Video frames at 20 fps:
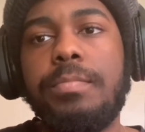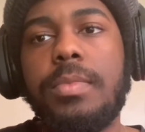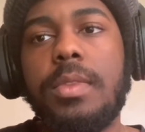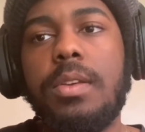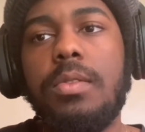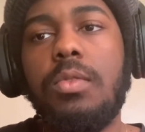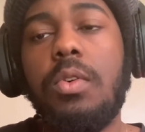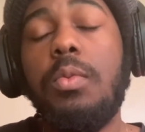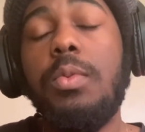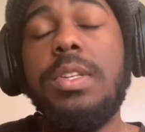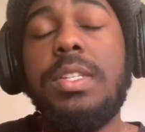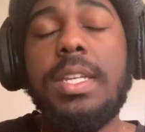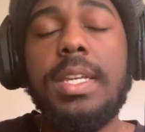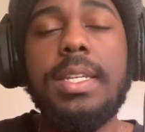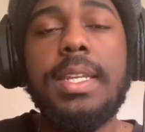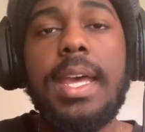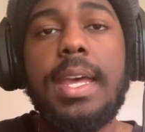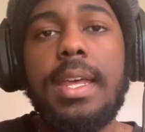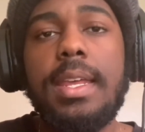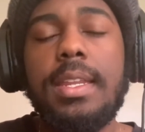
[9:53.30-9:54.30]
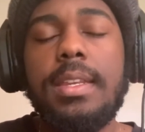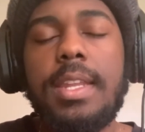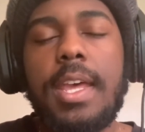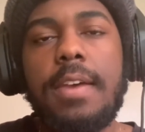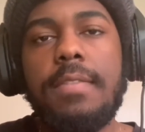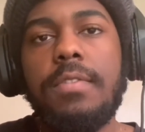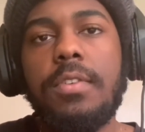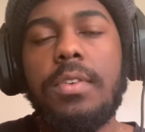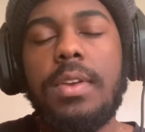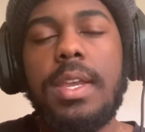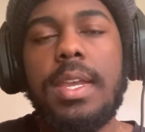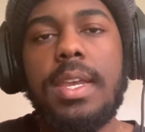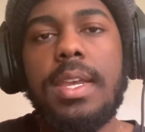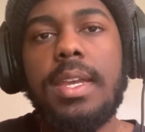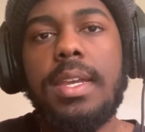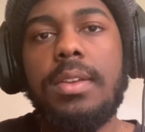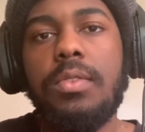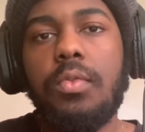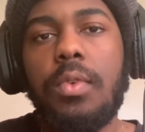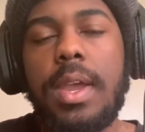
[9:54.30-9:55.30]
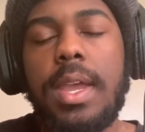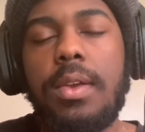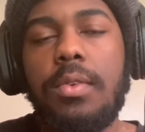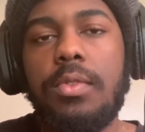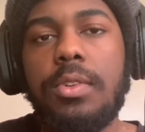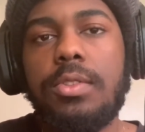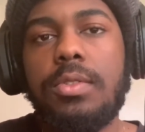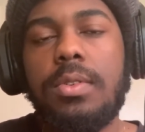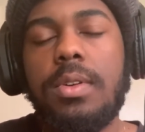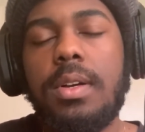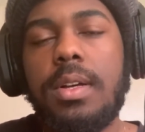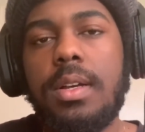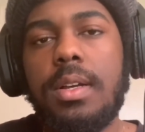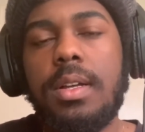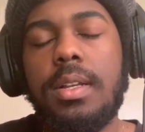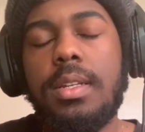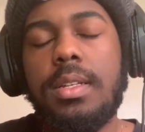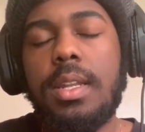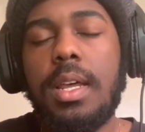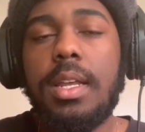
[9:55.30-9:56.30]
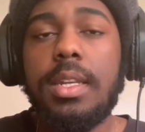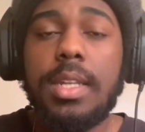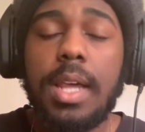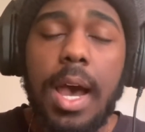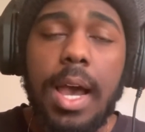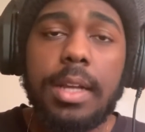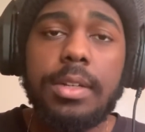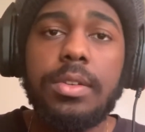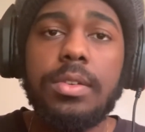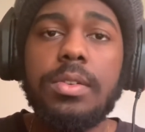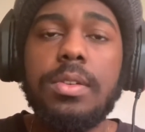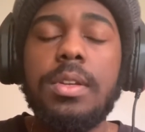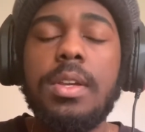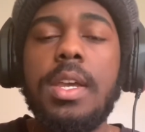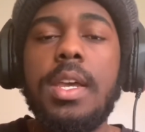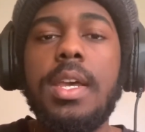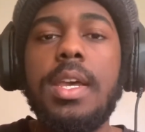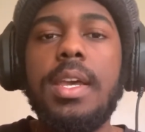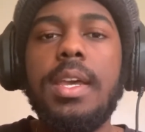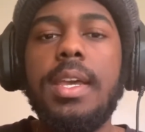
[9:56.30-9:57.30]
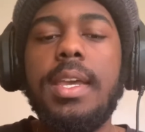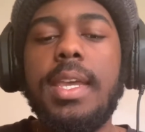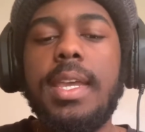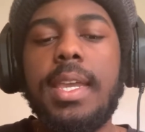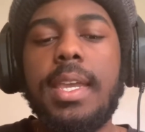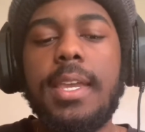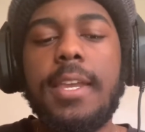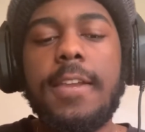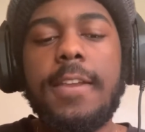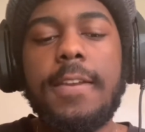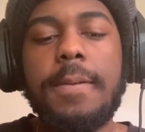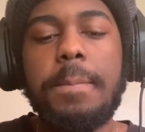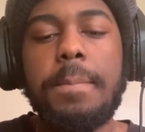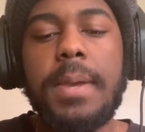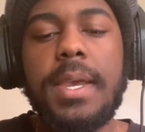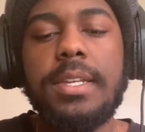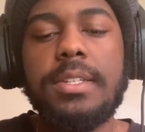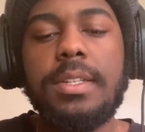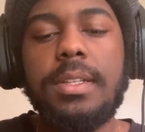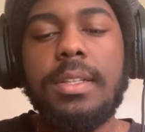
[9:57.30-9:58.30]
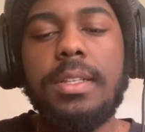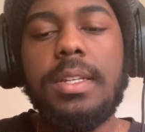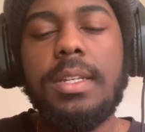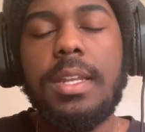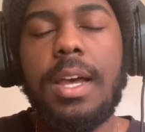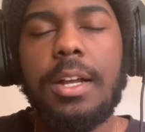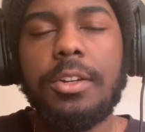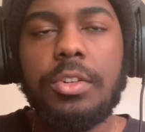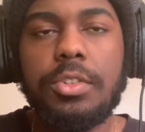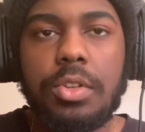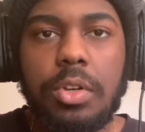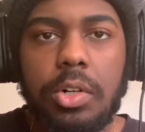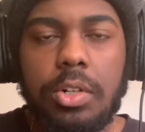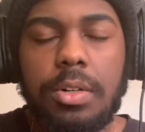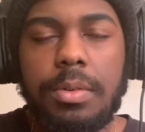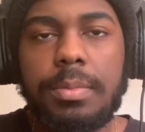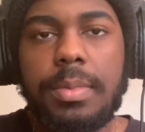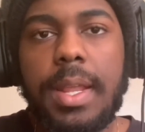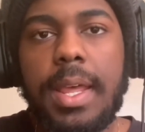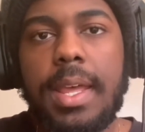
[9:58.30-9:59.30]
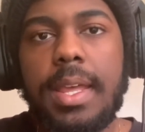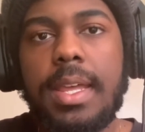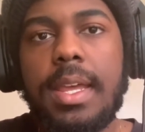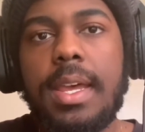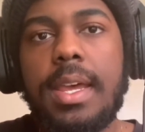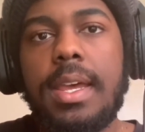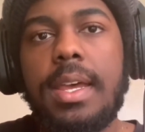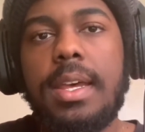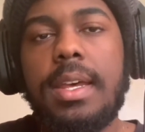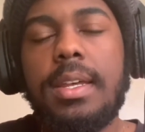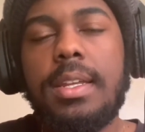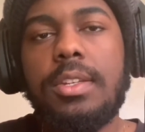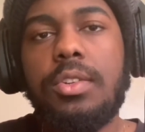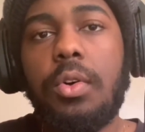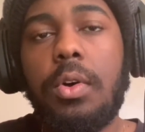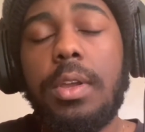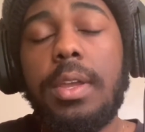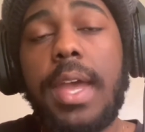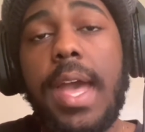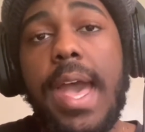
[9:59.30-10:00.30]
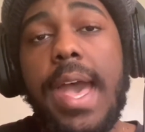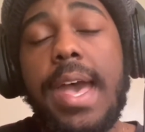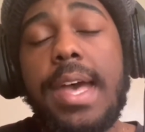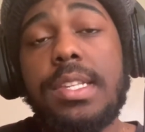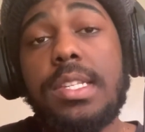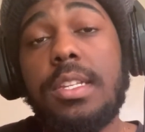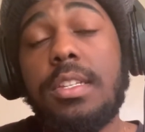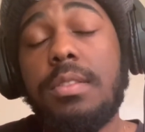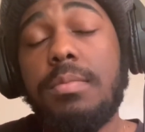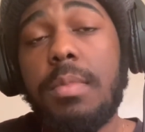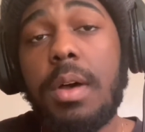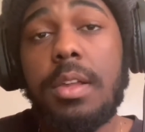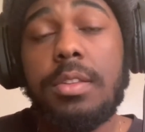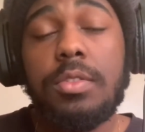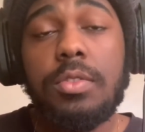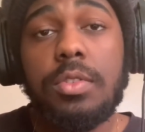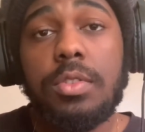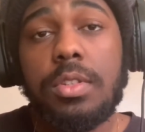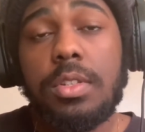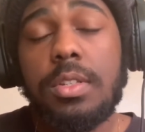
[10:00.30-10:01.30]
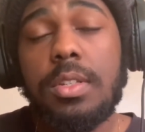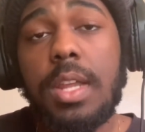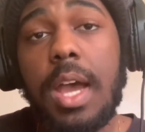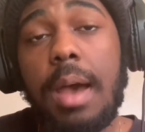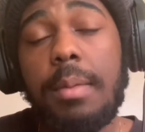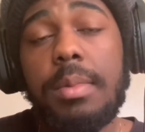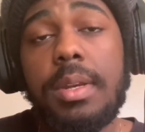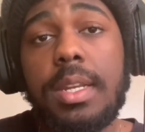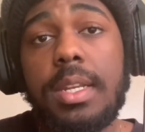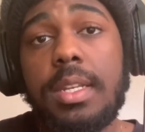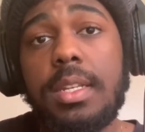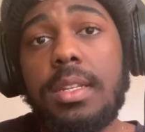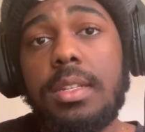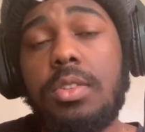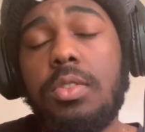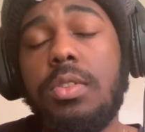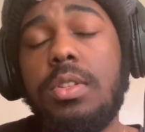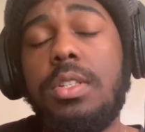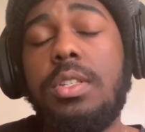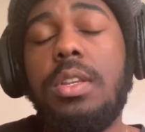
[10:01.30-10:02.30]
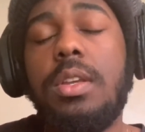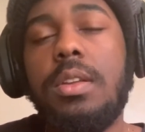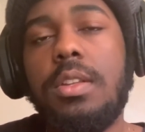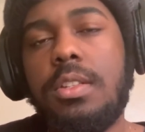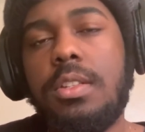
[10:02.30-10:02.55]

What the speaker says: we seen that Endeavor and Ray went to a doctor. And basically, the doctor told him that Toya has his mother's dominant, so his